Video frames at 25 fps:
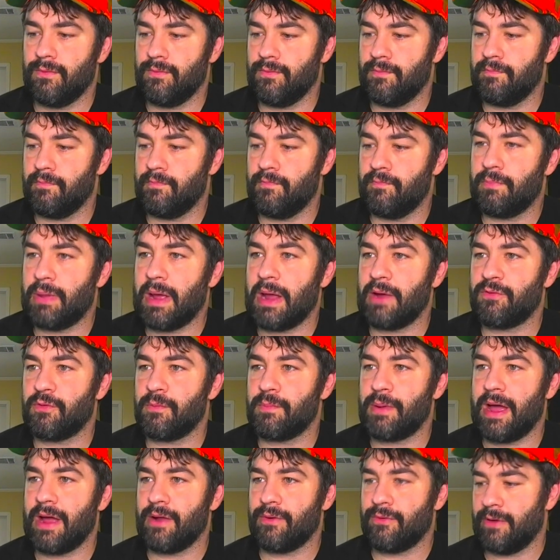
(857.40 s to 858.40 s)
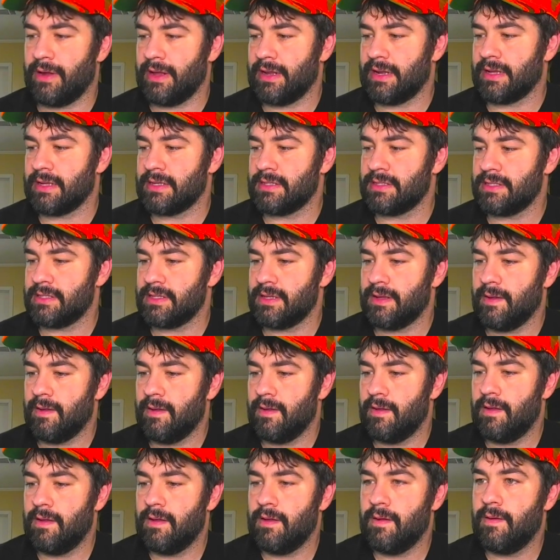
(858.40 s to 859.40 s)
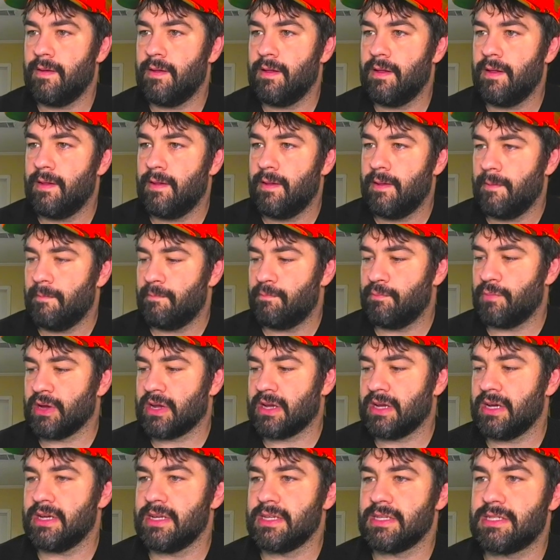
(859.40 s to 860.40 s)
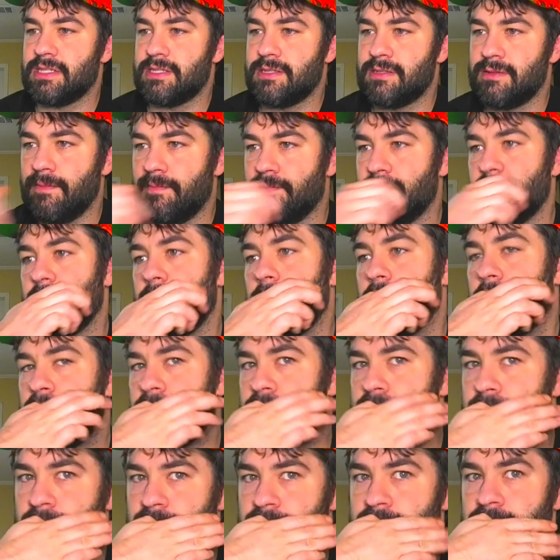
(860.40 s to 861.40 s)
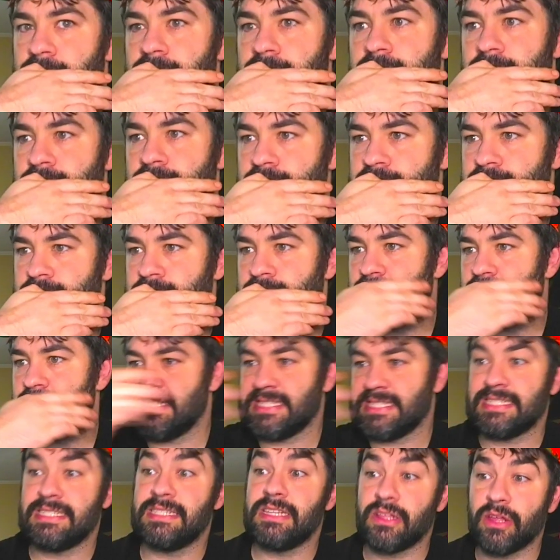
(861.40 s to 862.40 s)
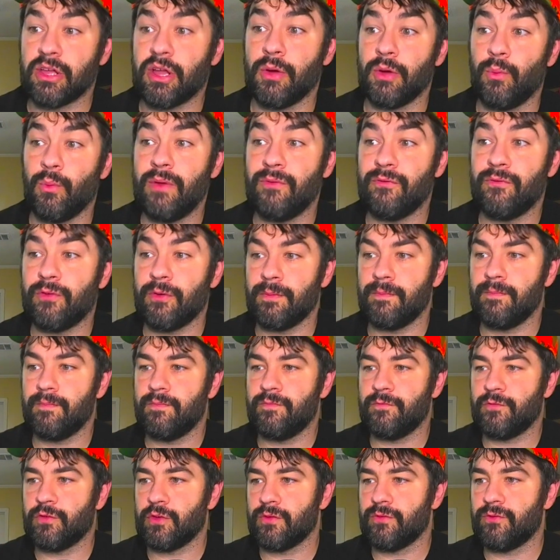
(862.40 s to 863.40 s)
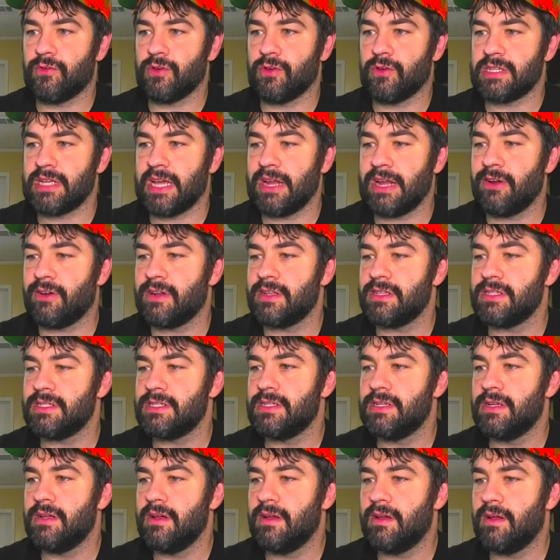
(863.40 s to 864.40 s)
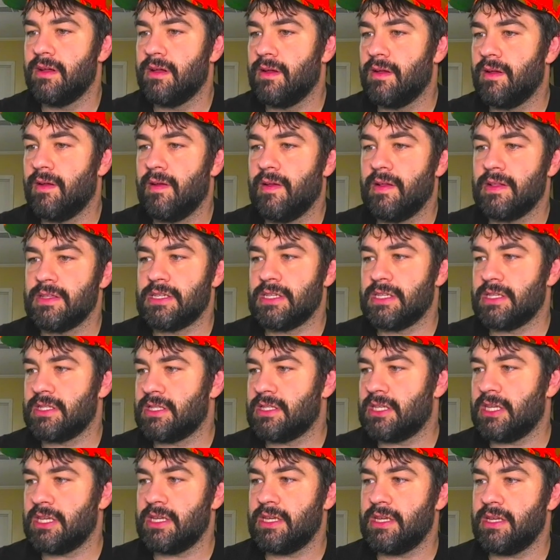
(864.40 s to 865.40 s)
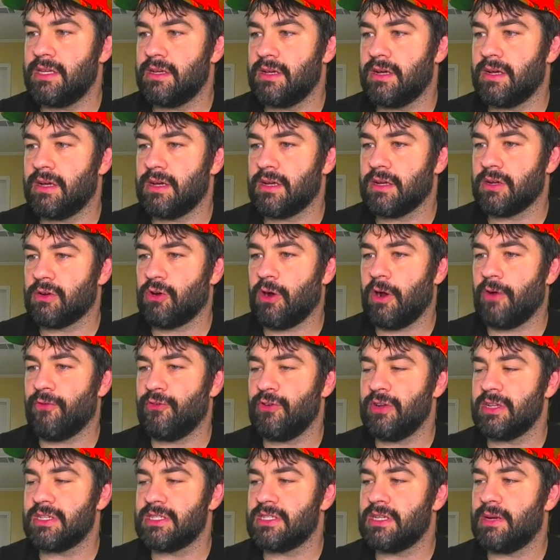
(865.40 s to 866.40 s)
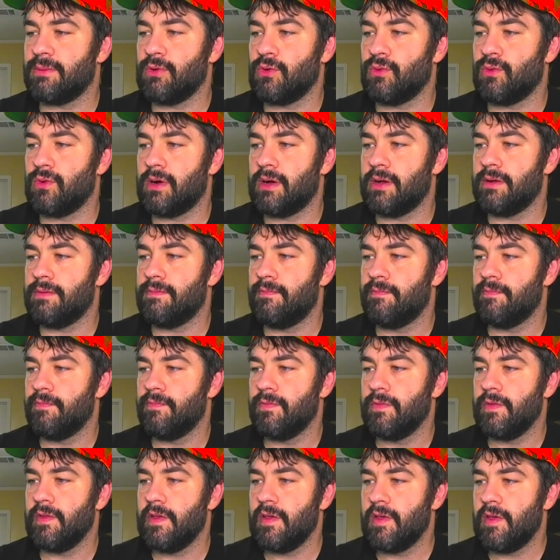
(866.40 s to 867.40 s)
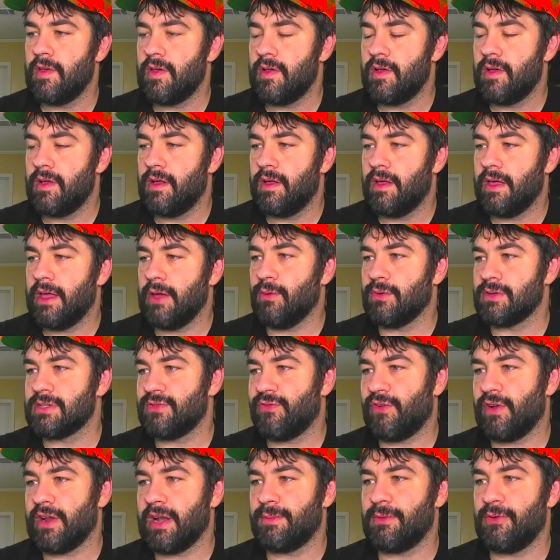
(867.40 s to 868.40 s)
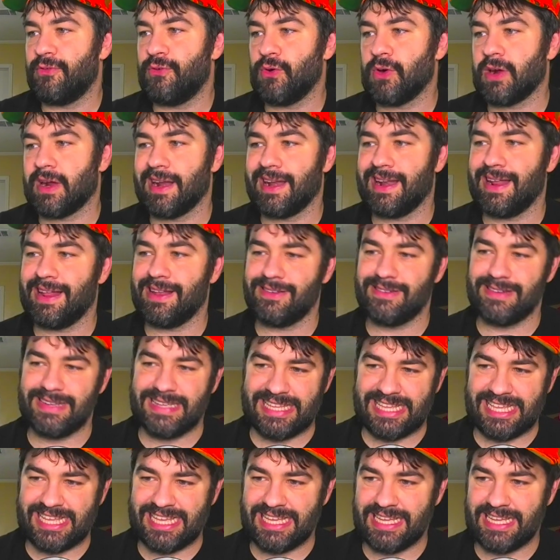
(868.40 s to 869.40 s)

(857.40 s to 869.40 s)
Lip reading: pound-for-pound ratings? Because that's another good win for Terrence. See, Crawford is number 1. He wants to fight number 4, Canelo E.